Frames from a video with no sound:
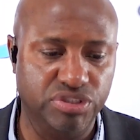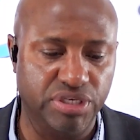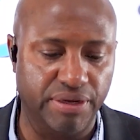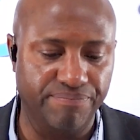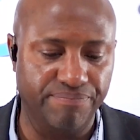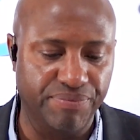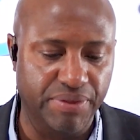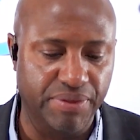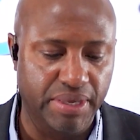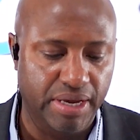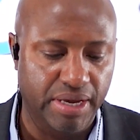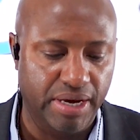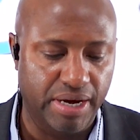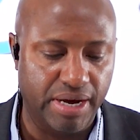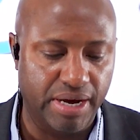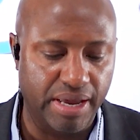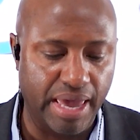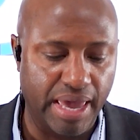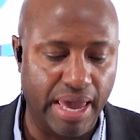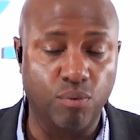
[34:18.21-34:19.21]
And
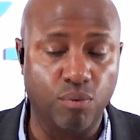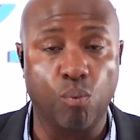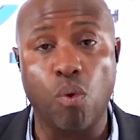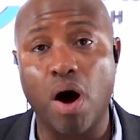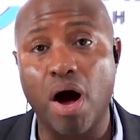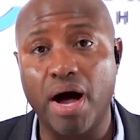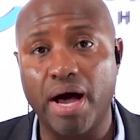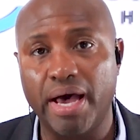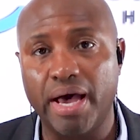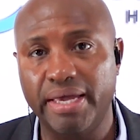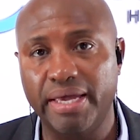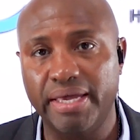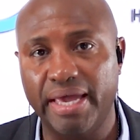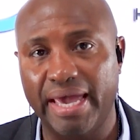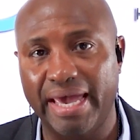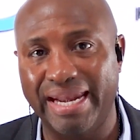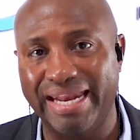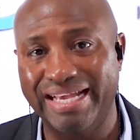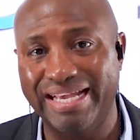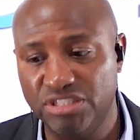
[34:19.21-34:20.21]
and why
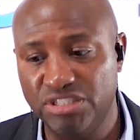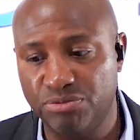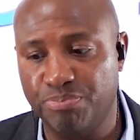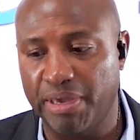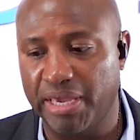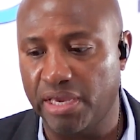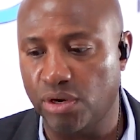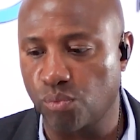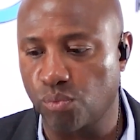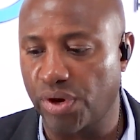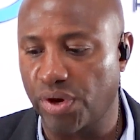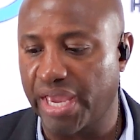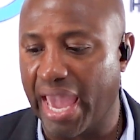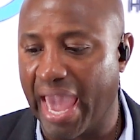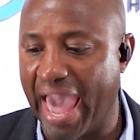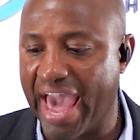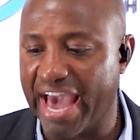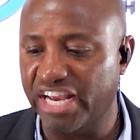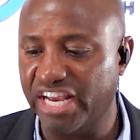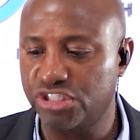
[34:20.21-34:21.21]
it is being
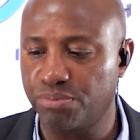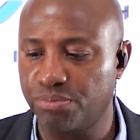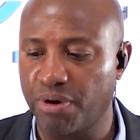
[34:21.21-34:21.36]
rehashed.